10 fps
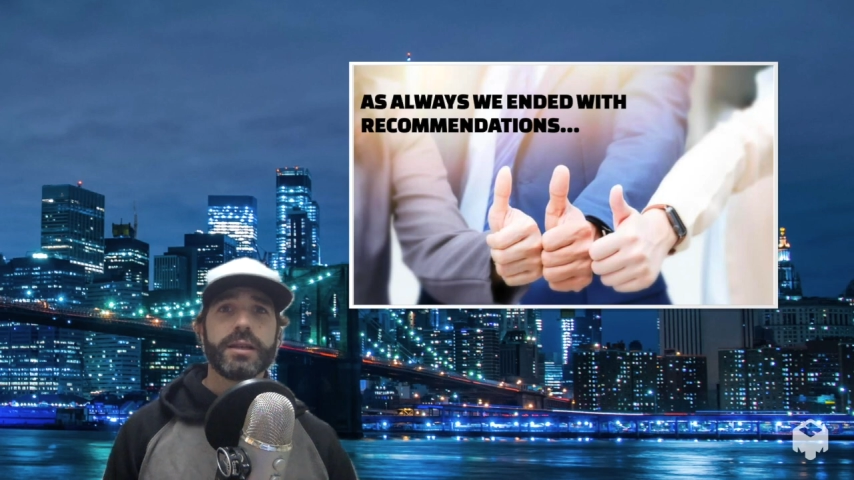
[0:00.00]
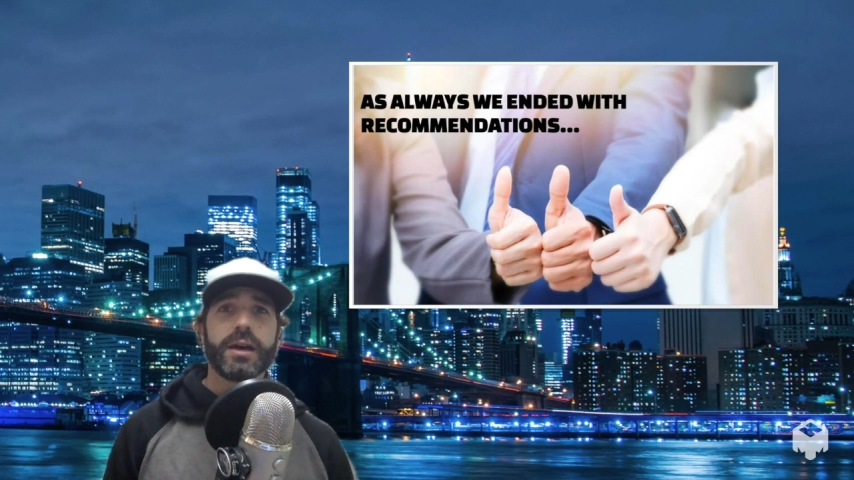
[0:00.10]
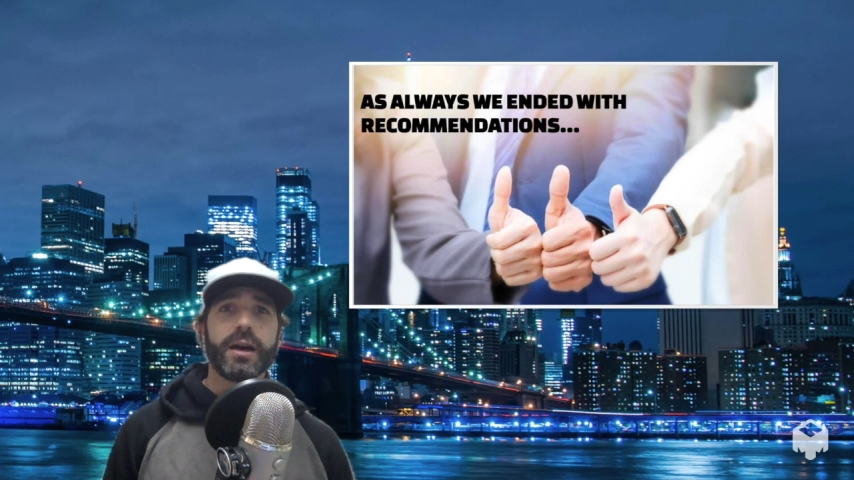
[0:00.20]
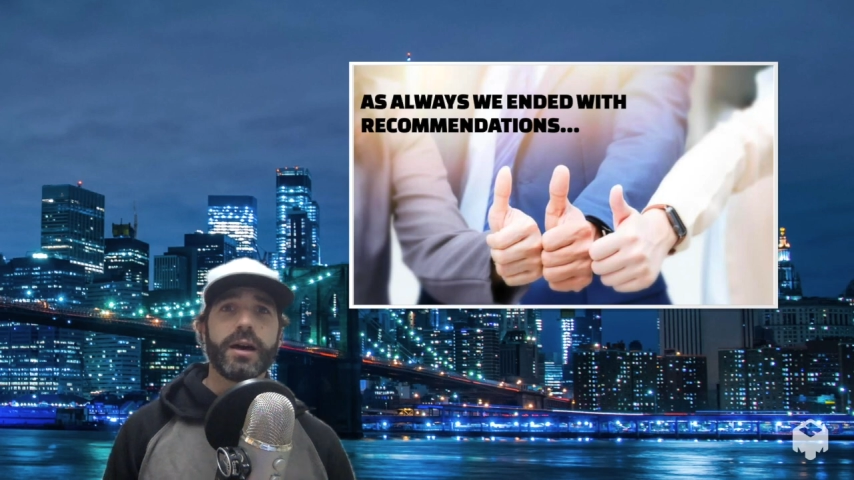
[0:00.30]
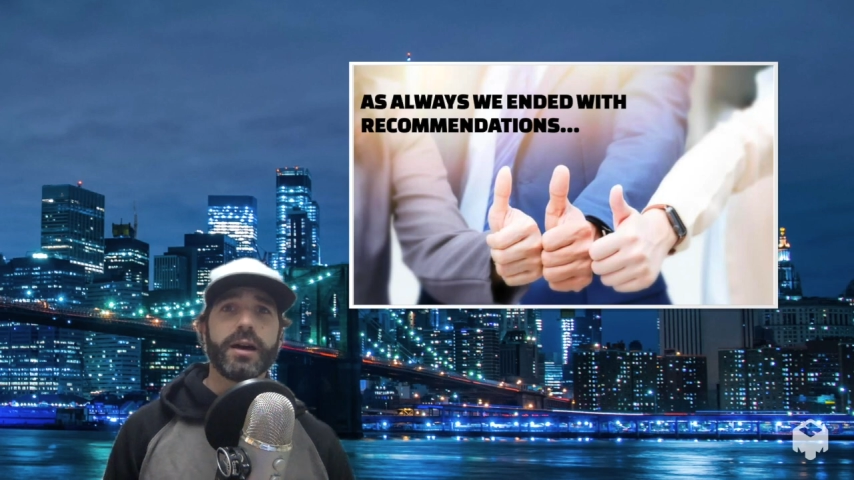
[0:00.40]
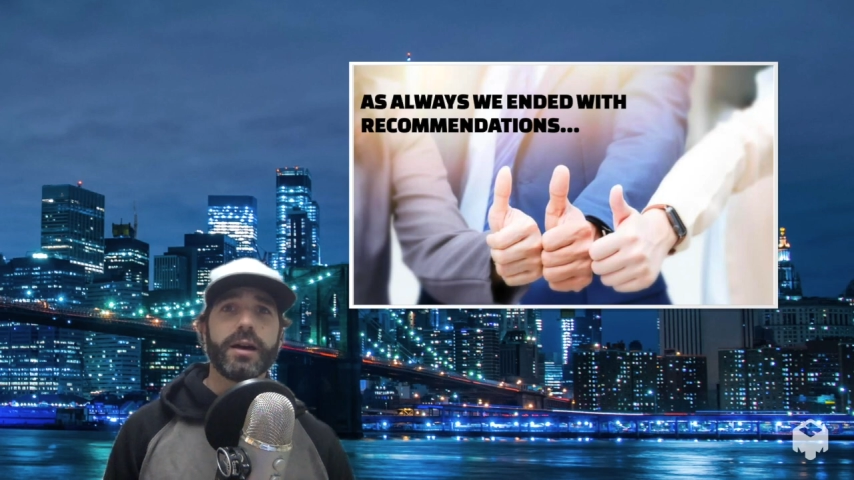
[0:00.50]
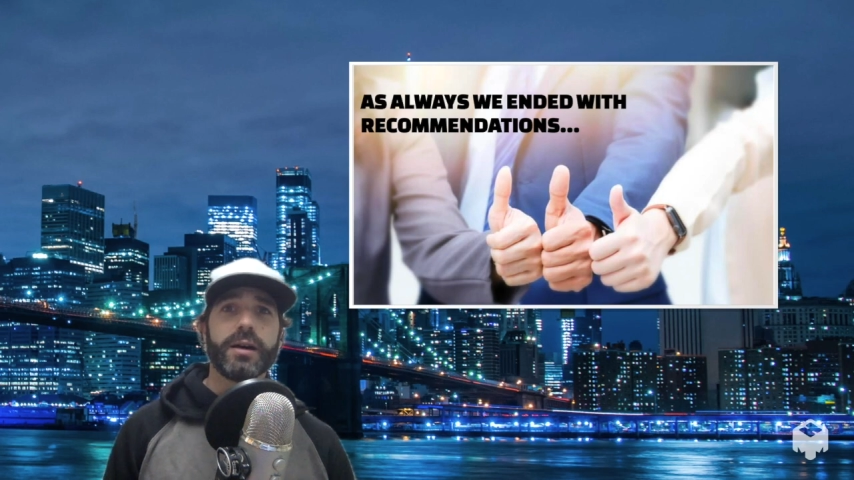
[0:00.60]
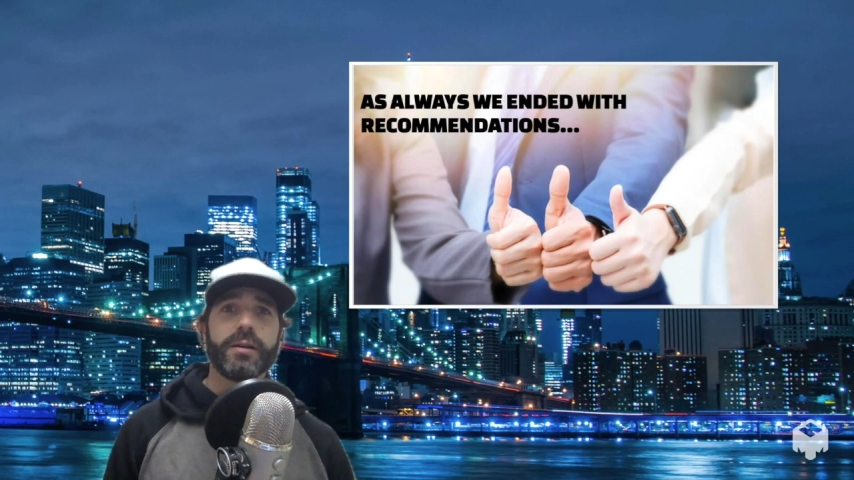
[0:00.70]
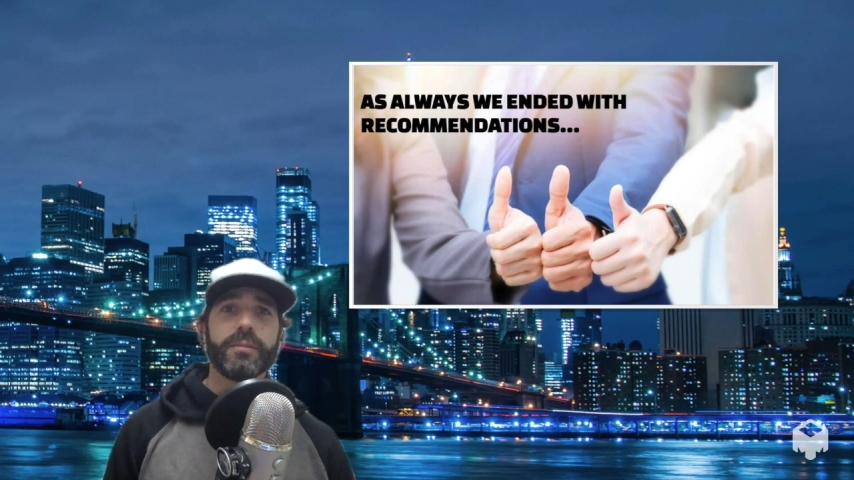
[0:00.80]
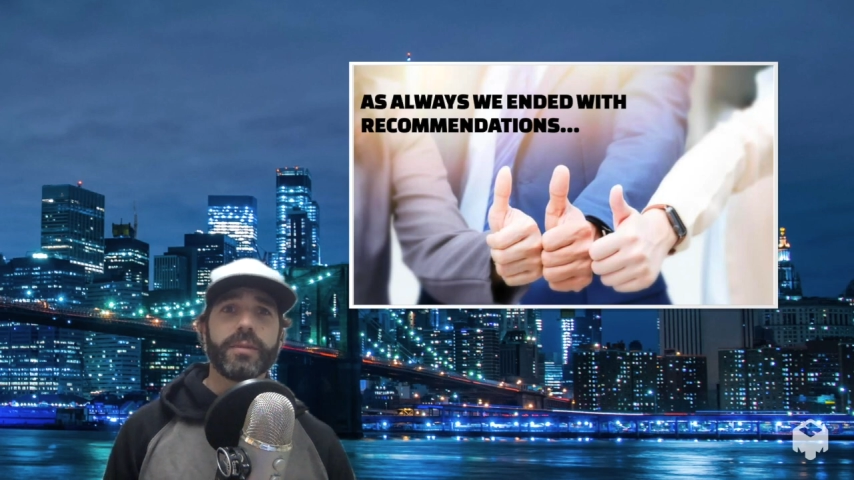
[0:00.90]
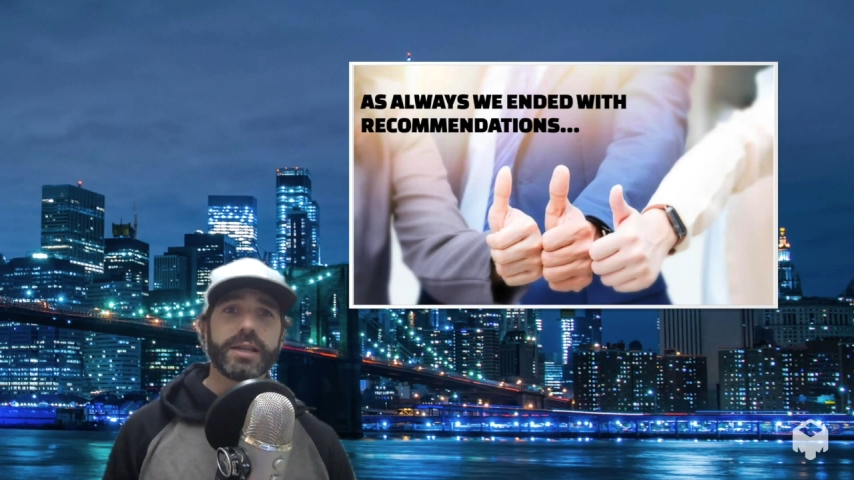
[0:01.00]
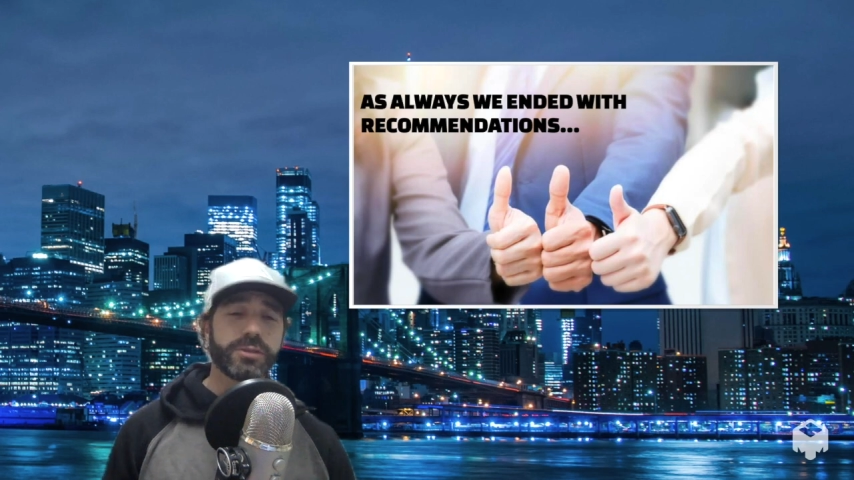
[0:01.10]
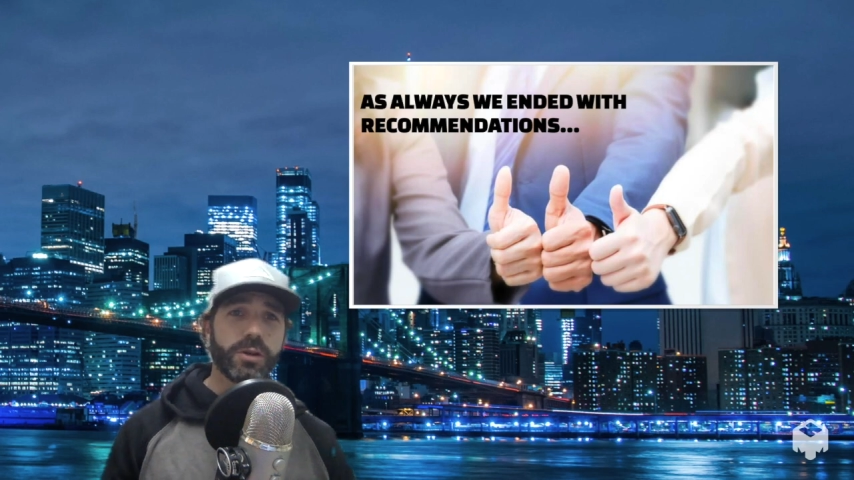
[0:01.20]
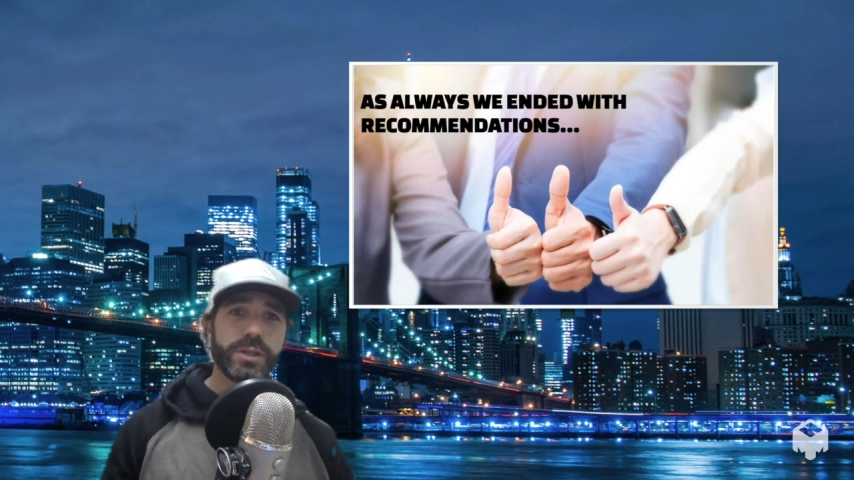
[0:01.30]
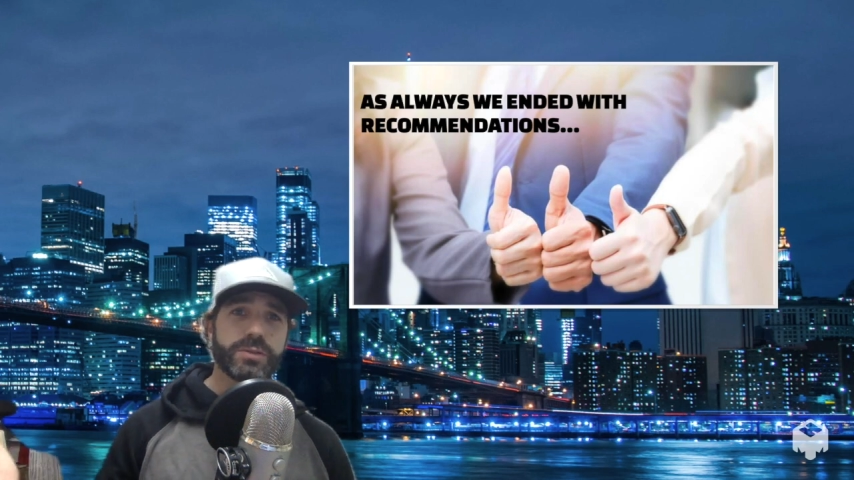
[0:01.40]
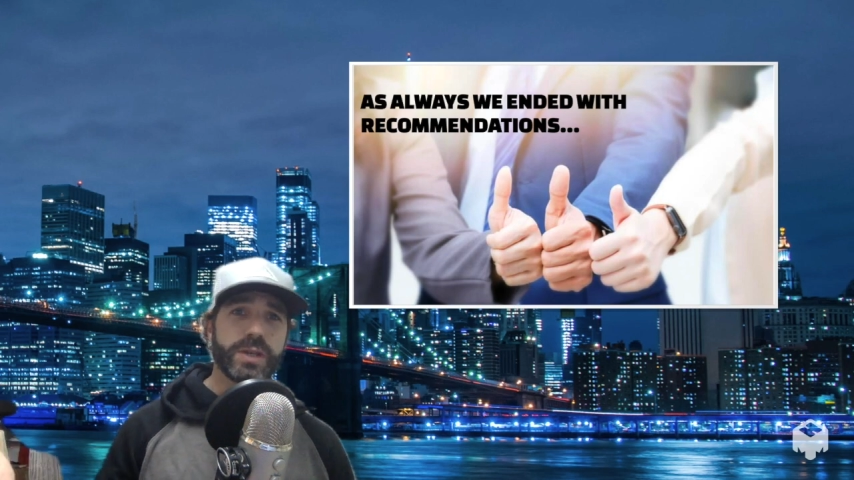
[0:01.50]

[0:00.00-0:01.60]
As always,